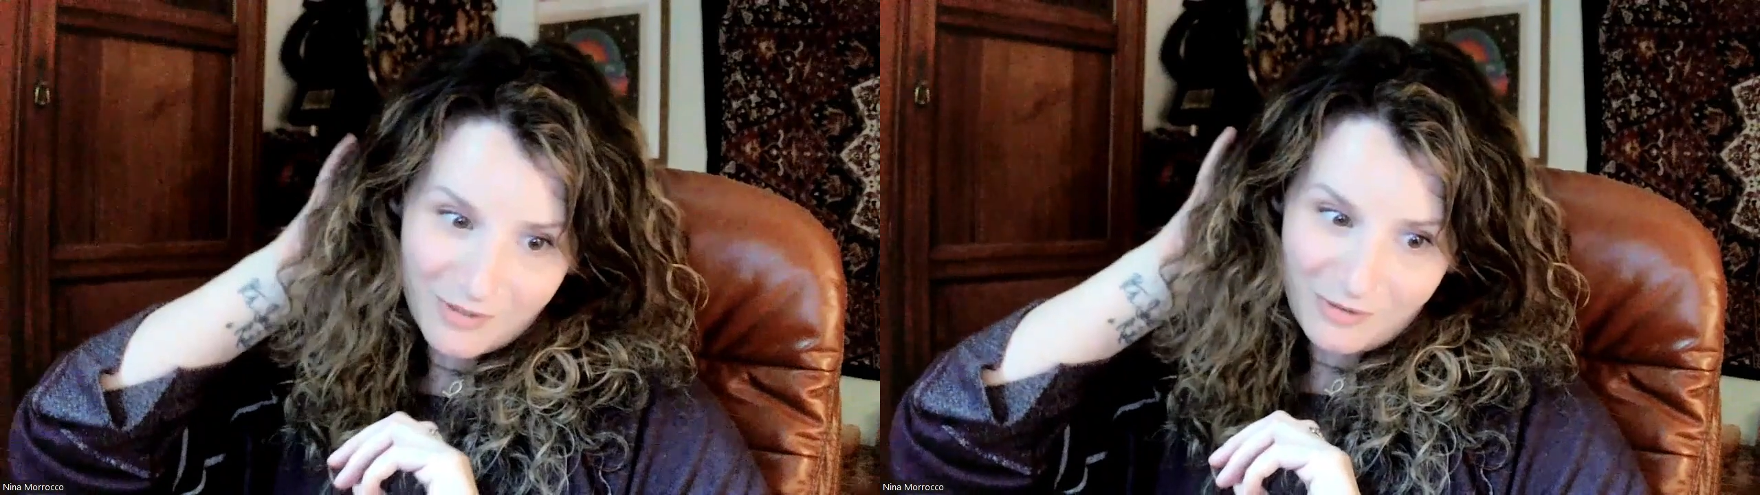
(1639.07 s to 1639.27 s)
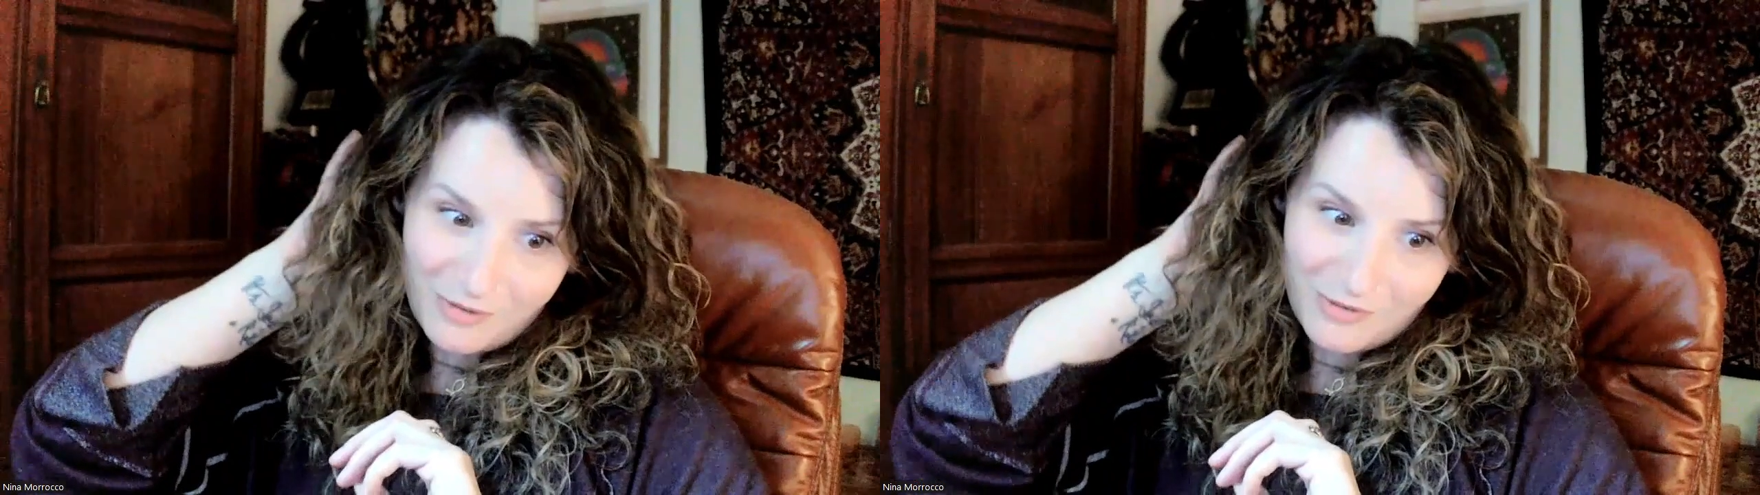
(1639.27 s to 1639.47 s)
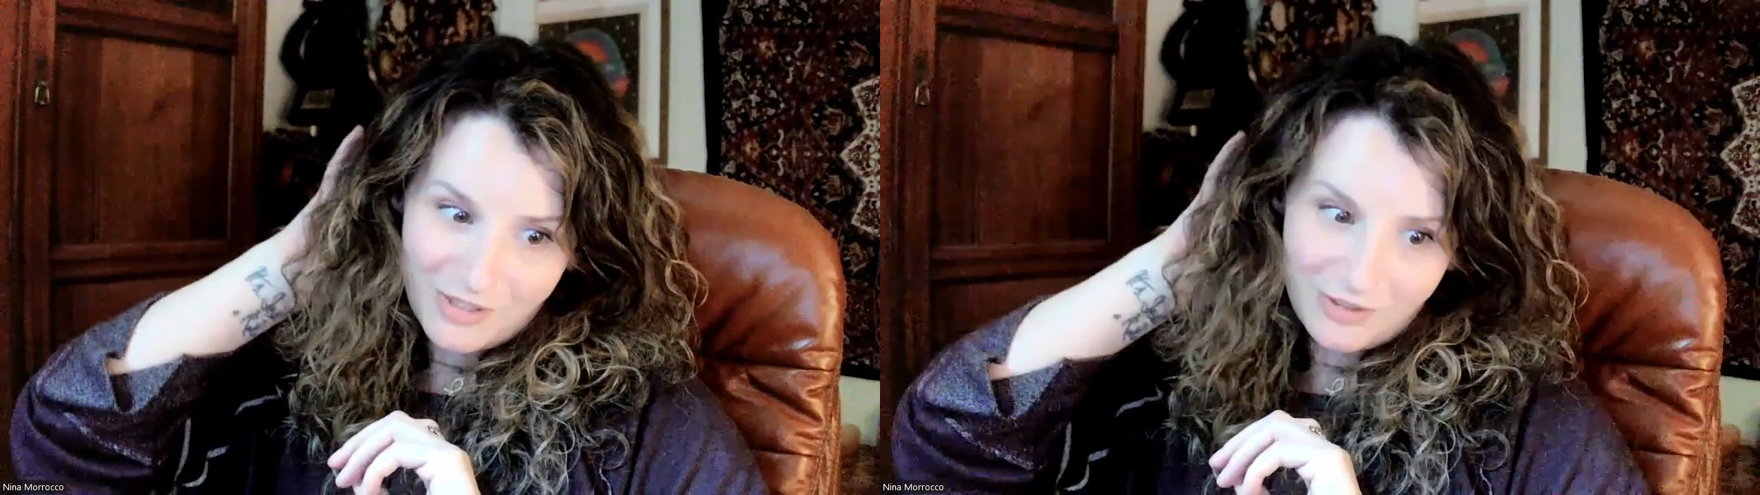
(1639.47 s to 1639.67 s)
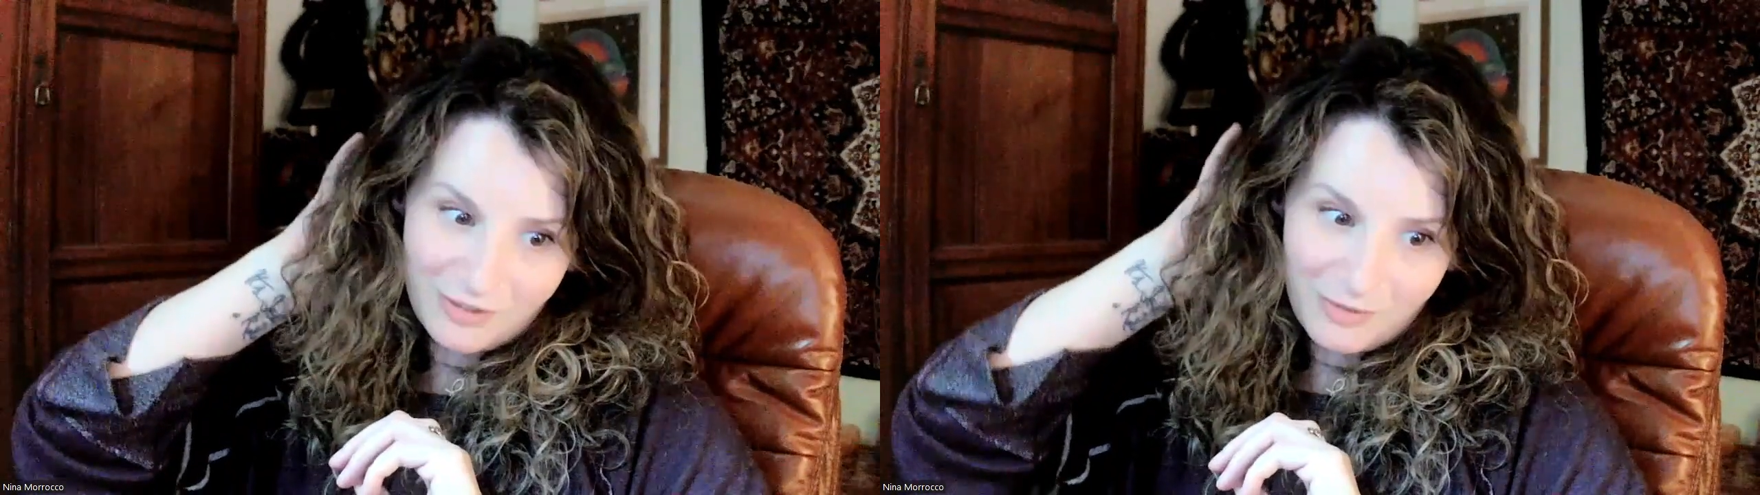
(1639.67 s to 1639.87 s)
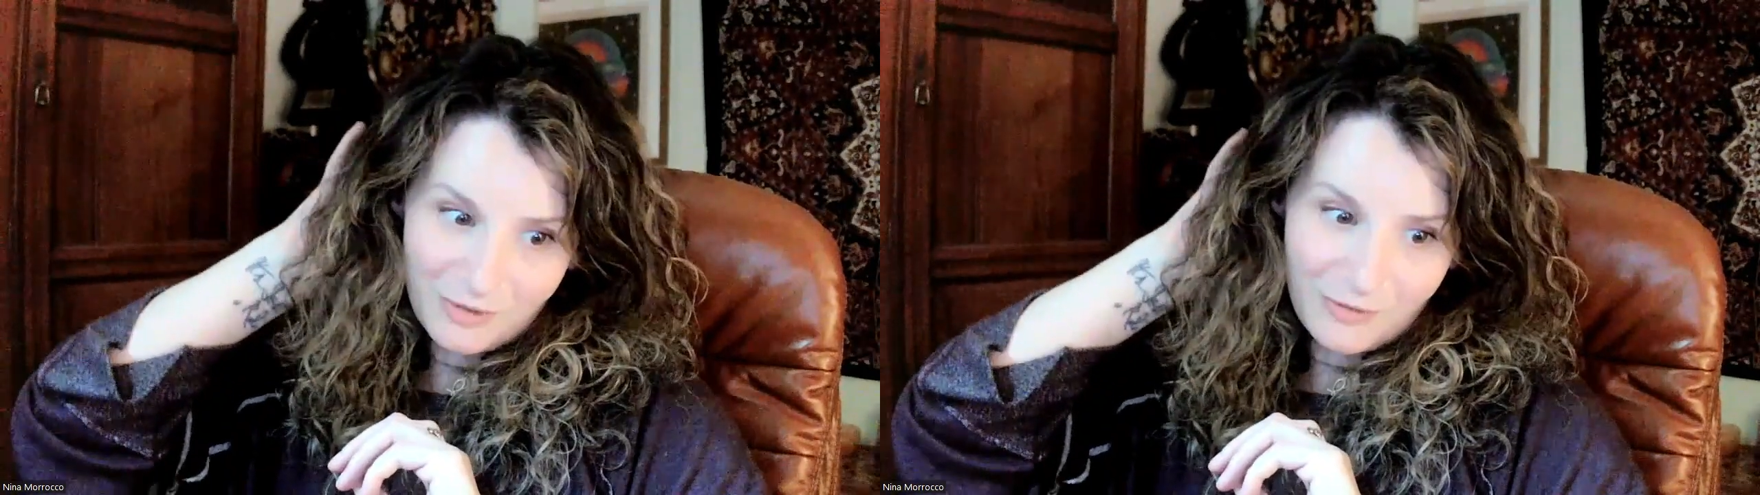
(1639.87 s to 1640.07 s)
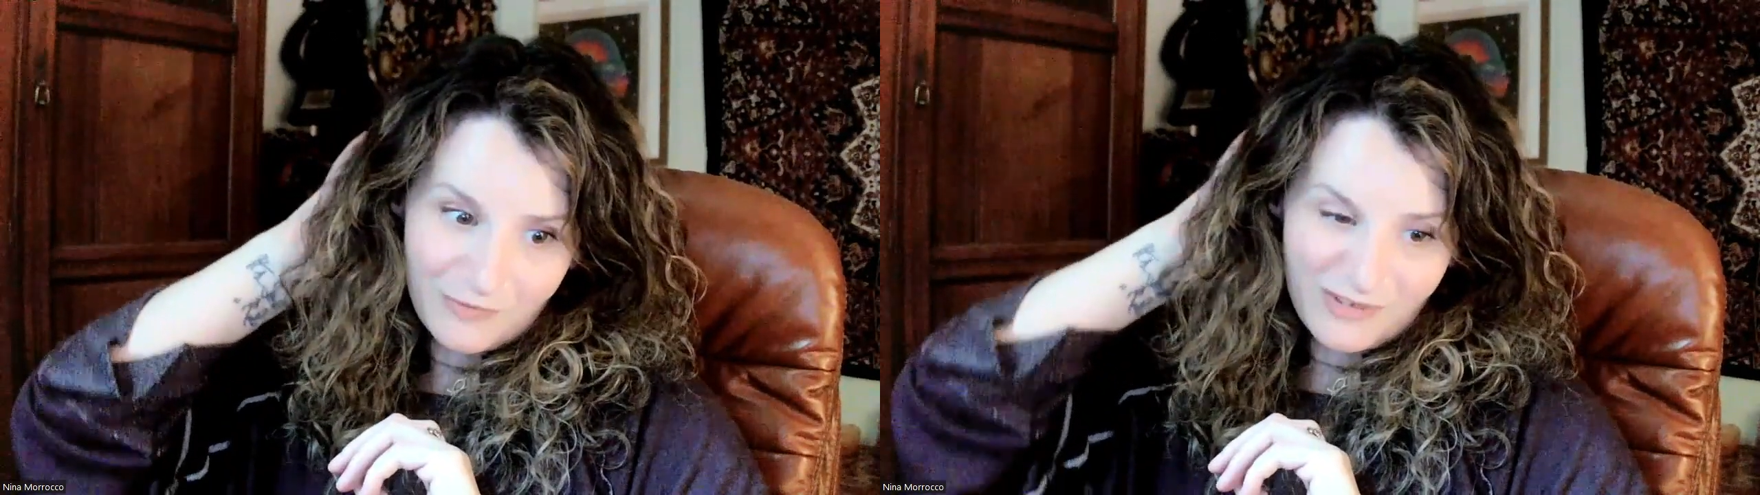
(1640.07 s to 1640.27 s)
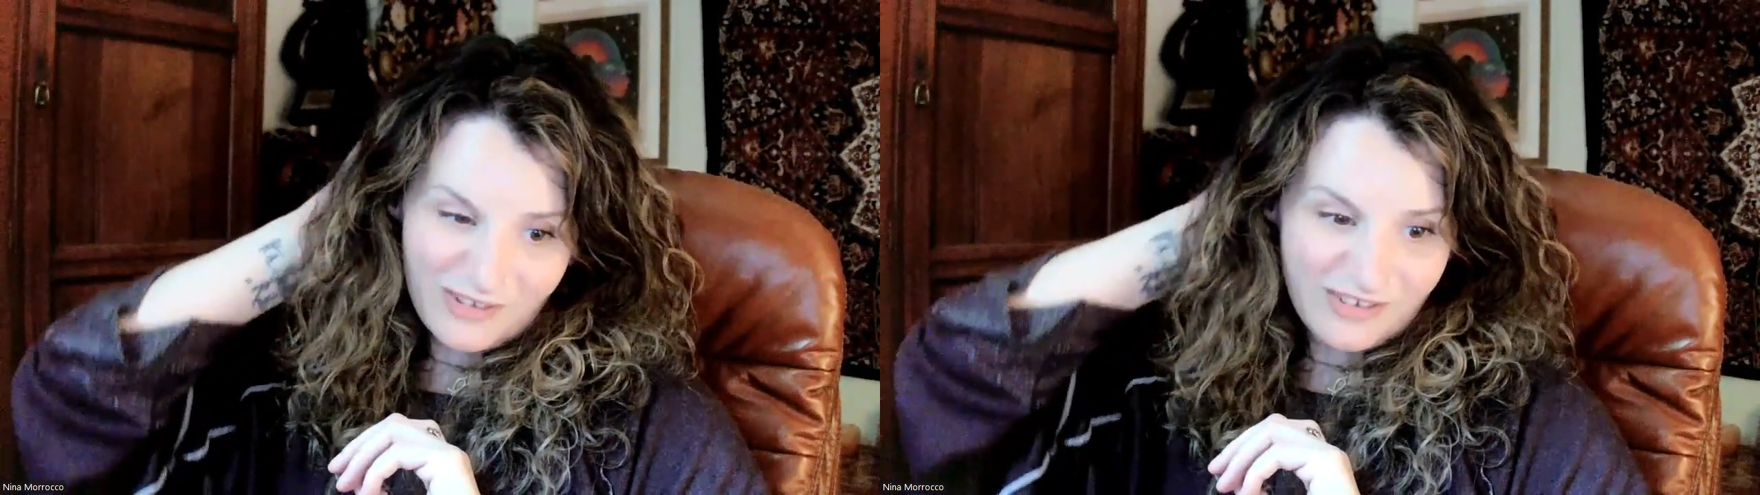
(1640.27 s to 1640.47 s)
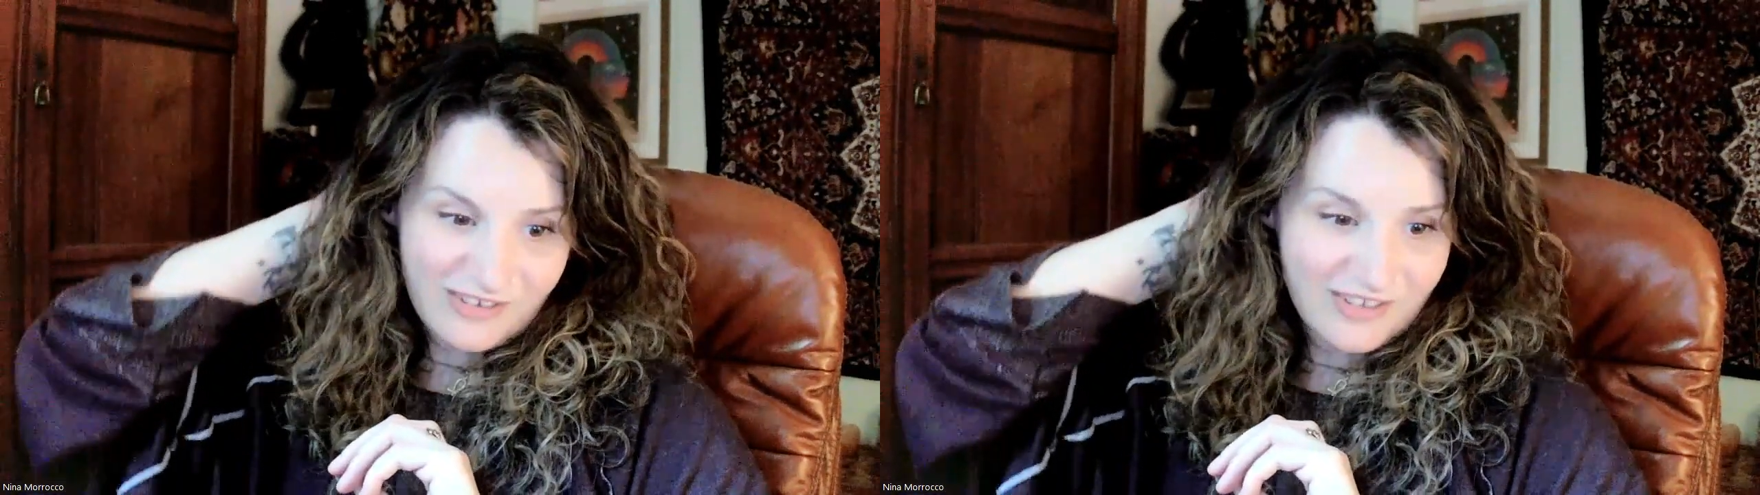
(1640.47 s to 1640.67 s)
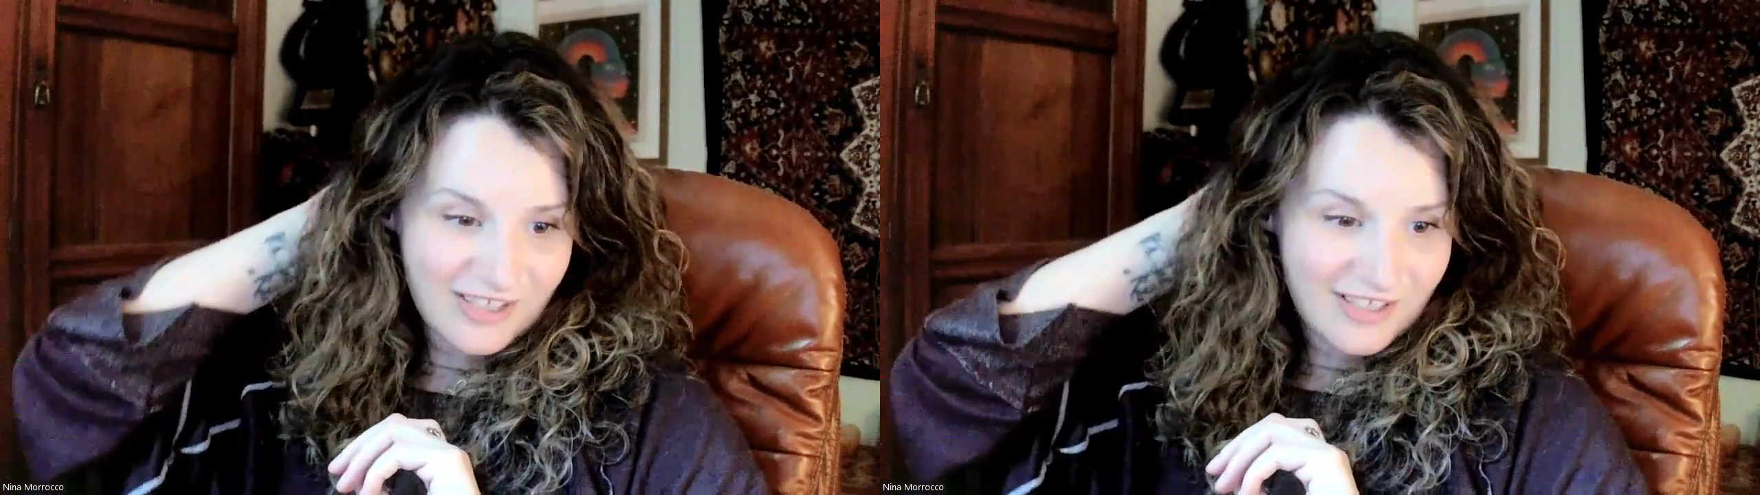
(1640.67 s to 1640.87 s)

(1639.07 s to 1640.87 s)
so she's going to be off for